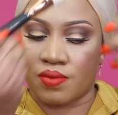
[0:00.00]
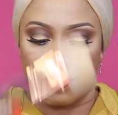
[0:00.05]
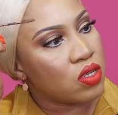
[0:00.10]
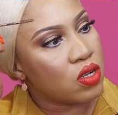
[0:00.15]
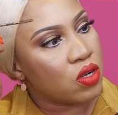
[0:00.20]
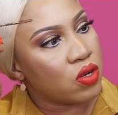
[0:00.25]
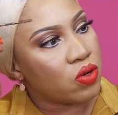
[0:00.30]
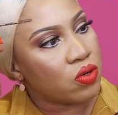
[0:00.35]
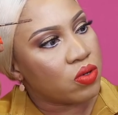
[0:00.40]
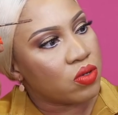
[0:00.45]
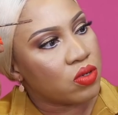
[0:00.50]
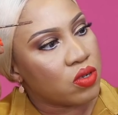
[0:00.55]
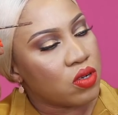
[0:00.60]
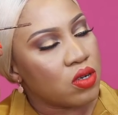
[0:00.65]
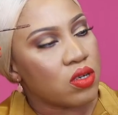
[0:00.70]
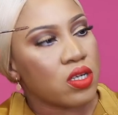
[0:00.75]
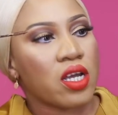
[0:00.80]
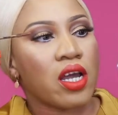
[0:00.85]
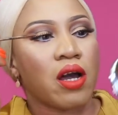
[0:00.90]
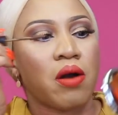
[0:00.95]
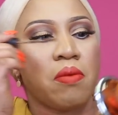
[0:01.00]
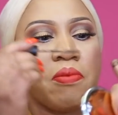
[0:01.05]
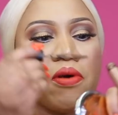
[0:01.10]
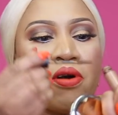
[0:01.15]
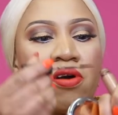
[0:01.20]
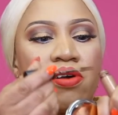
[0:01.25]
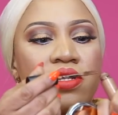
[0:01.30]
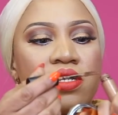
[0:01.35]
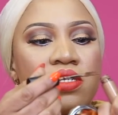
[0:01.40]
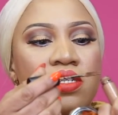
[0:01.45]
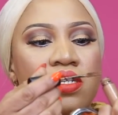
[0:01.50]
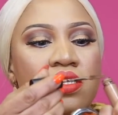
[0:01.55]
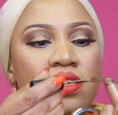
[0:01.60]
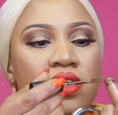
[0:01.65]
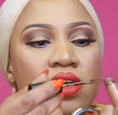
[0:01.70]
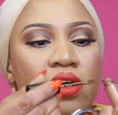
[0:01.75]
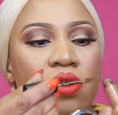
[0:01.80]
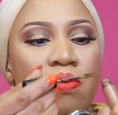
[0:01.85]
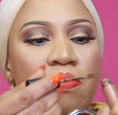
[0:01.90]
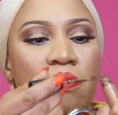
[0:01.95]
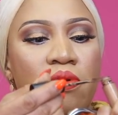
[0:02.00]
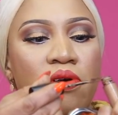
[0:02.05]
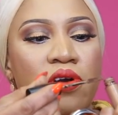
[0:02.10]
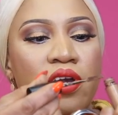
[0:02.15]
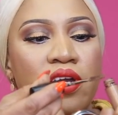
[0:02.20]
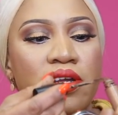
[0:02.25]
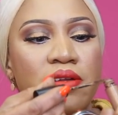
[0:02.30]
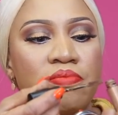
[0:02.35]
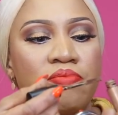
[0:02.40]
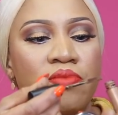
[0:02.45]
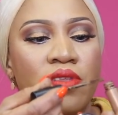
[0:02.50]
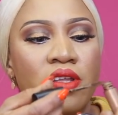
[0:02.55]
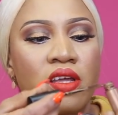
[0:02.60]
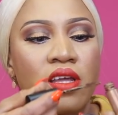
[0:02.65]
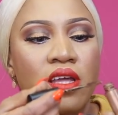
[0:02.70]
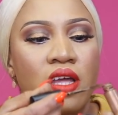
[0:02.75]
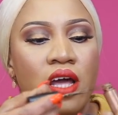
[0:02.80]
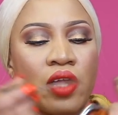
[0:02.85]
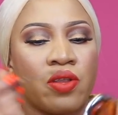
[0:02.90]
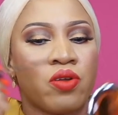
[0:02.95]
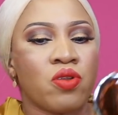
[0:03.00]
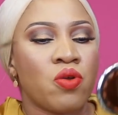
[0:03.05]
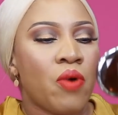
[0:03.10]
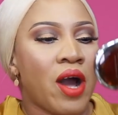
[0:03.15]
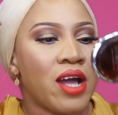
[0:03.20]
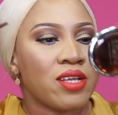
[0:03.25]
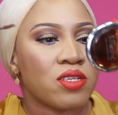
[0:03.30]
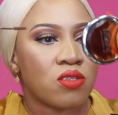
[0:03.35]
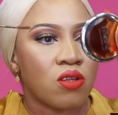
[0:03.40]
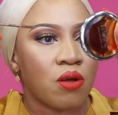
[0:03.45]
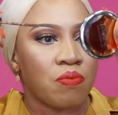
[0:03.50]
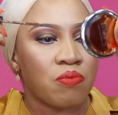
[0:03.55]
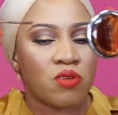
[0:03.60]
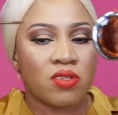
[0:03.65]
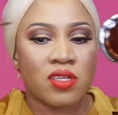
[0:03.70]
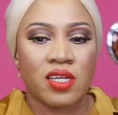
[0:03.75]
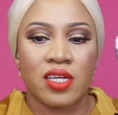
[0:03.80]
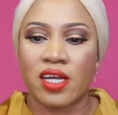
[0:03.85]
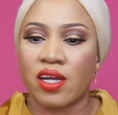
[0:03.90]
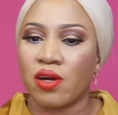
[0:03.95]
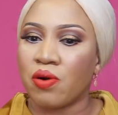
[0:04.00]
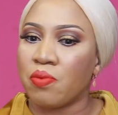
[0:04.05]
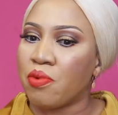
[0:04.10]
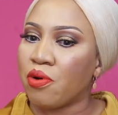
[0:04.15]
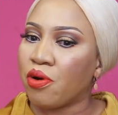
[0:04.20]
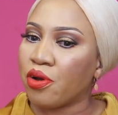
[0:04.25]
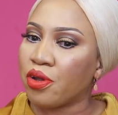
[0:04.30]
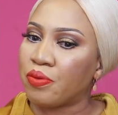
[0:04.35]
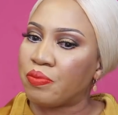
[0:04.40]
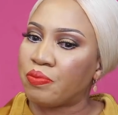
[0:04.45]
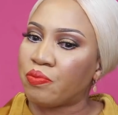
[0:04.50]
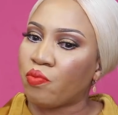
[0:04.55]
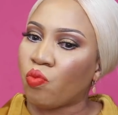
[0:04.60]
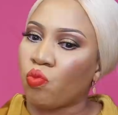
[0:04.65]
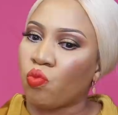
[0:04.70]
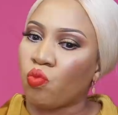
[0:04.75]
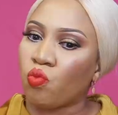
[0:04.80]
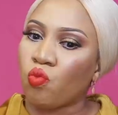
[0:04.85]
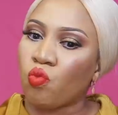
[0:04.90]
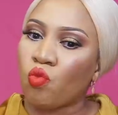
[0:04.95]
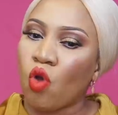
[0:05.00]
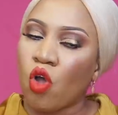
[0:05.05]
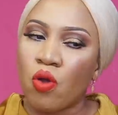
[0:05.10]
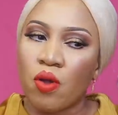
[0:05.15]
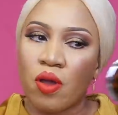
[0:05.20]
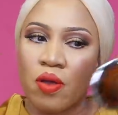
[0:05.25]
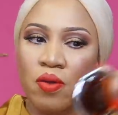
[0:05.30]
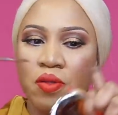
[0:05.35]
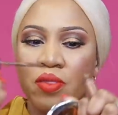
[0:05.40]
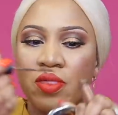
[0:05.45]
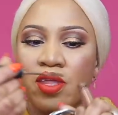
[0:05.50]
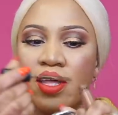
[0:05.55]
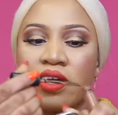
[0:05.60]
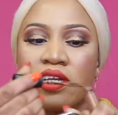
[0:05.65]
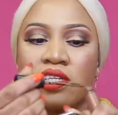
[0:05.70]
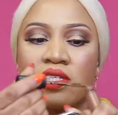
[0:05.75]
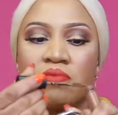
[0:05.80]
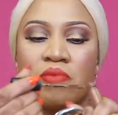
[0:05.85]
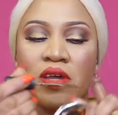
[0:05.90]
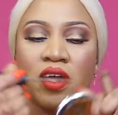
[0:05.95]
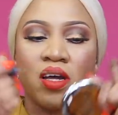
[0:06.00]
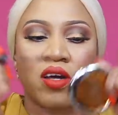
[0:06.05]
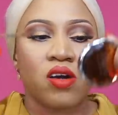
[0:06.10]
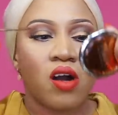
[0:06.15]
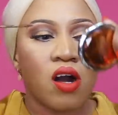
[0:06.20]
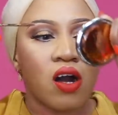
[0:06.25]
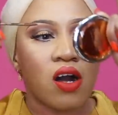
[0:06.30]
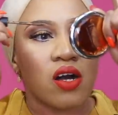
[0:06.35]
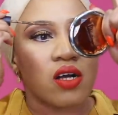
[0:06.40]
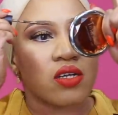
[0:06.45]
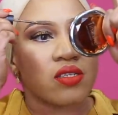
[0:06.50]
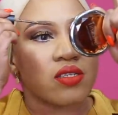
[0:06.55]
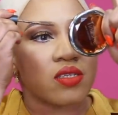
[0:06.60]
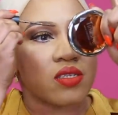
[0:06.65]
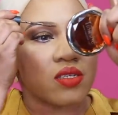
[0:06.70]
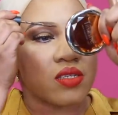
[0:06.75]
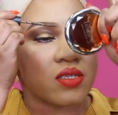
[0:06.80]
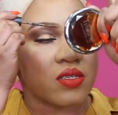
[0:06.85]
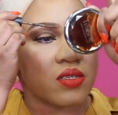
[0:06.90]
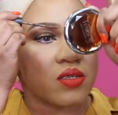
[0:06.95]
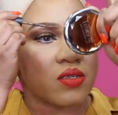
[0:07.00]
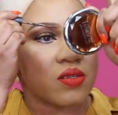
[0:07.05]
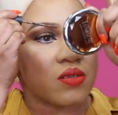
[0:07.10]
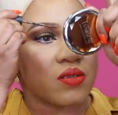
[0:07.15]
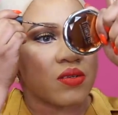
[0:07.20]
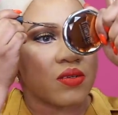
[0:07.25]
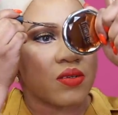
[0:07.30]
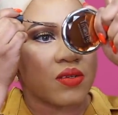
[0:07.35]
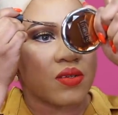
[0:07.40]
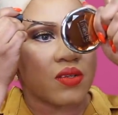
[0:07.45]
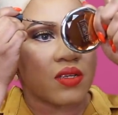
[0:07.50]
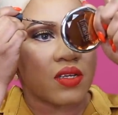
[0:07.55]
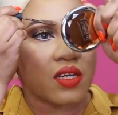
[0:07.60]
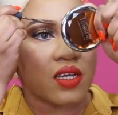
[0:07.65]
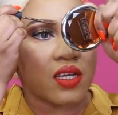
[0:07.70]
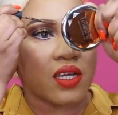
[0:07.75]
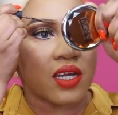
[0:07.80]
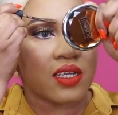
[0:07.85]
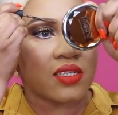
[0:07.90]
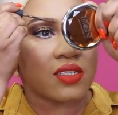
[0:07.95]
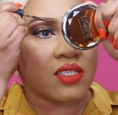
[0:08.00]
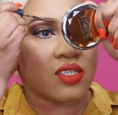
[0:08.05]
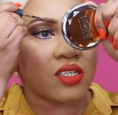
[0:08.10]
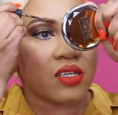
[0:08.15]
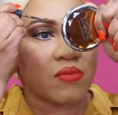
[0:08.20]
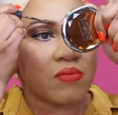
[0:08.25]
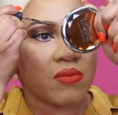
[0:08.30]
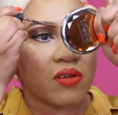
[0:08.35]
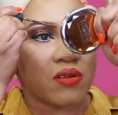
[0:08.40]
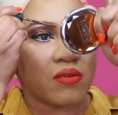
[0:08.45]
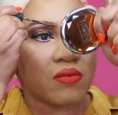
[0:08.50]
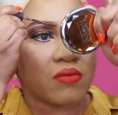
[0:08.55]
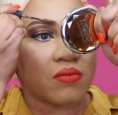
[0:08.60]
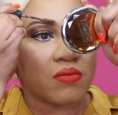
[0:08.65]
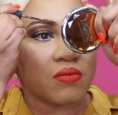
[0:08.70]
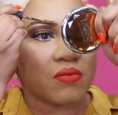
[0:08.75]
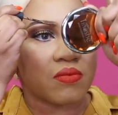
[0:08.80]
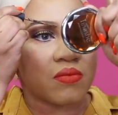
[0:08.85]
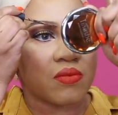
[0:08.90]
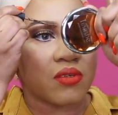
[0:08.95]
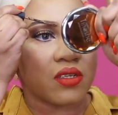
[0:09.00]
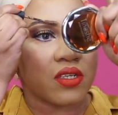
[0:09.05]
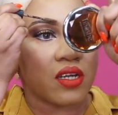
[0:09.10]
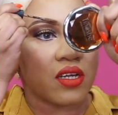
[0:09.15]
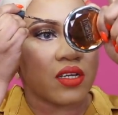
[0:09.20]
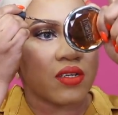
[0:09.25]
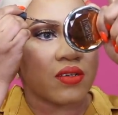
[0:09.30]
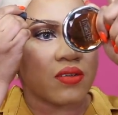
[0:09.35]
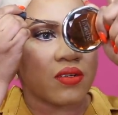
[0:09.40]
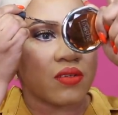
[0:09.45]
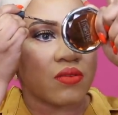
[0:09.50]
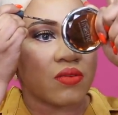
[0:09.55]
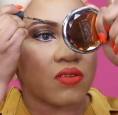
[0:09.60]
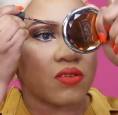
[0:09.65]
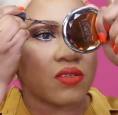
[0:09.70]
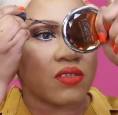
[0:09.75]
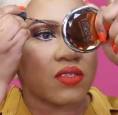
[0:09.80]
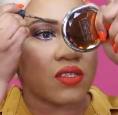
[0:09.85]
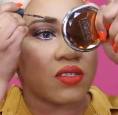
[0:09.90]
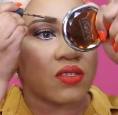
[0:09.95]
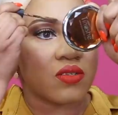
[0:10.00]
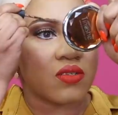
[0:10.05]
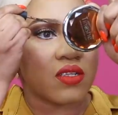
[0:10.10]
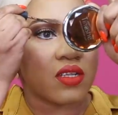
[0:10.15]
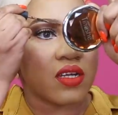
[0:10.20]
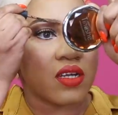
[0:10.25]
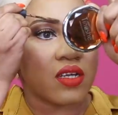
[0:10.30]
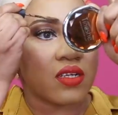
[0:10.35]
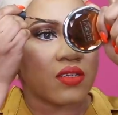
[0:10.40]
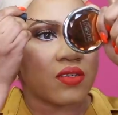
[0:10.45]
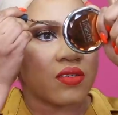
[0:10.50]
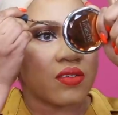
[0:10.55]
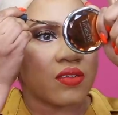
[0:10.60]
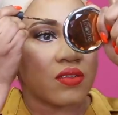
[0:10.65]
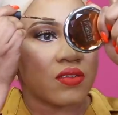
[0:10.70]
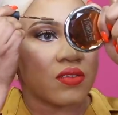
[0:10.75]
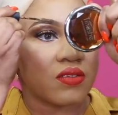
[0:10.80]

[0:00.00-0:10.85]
No. Oh, girl boy. This is girl boy. I don't know why I stopped using girl boy. I think it's because it has shimmer. But yeah, I'm gonna use it today.